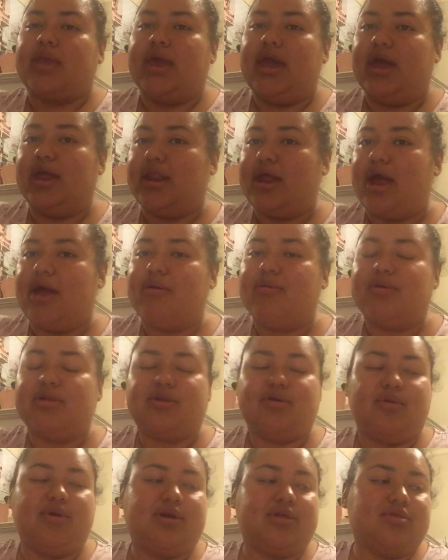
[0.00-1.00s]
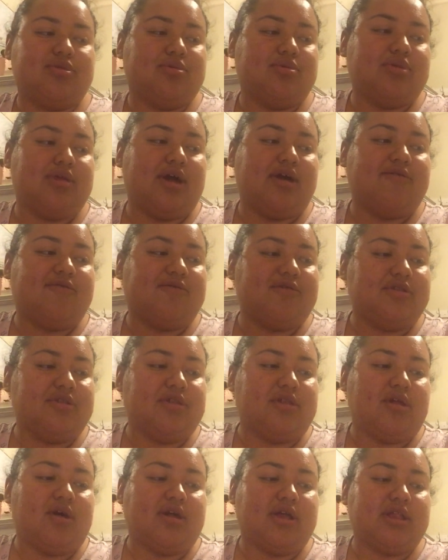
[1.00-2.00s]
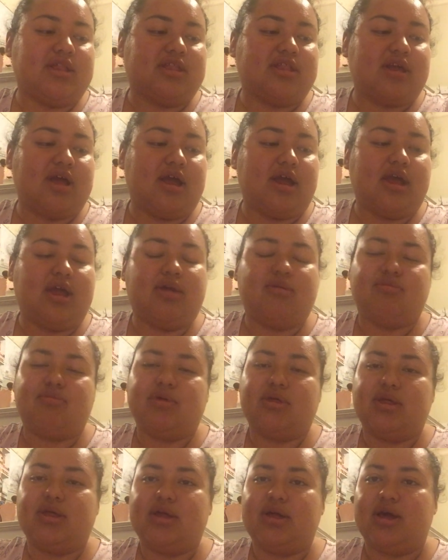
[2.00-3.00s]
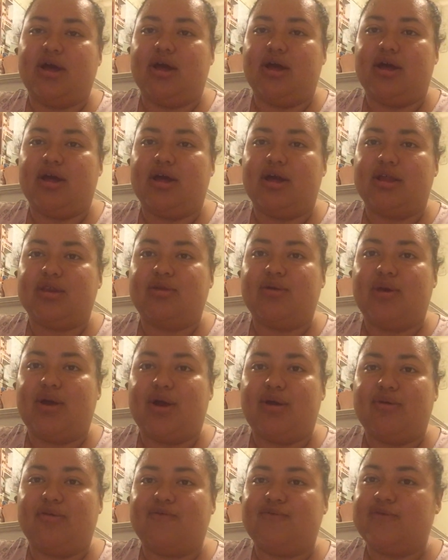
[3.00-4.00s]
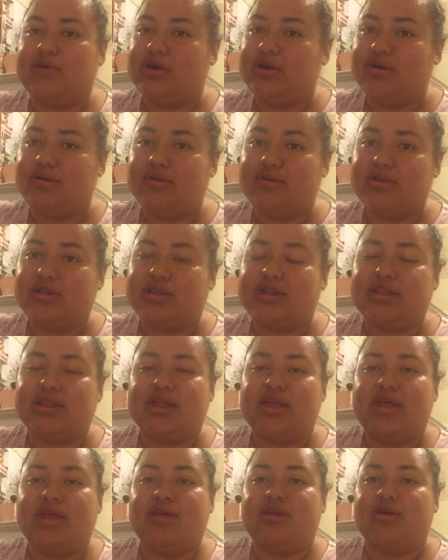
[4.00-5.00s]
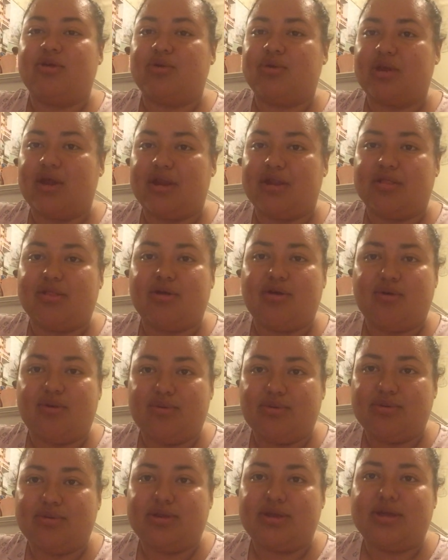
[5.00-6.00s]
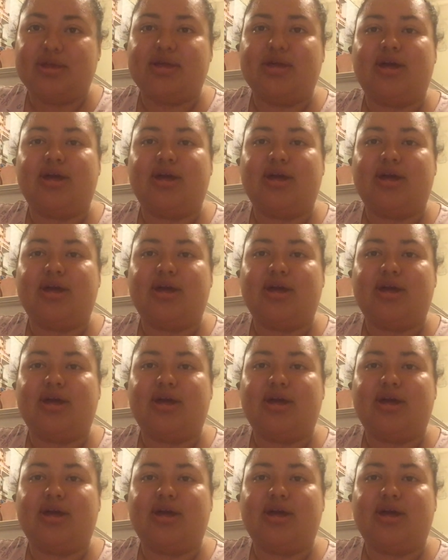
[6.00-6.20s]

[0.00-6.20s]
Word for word: And I was going through that for the longest time. Uh, I know how it feels. You're not alone.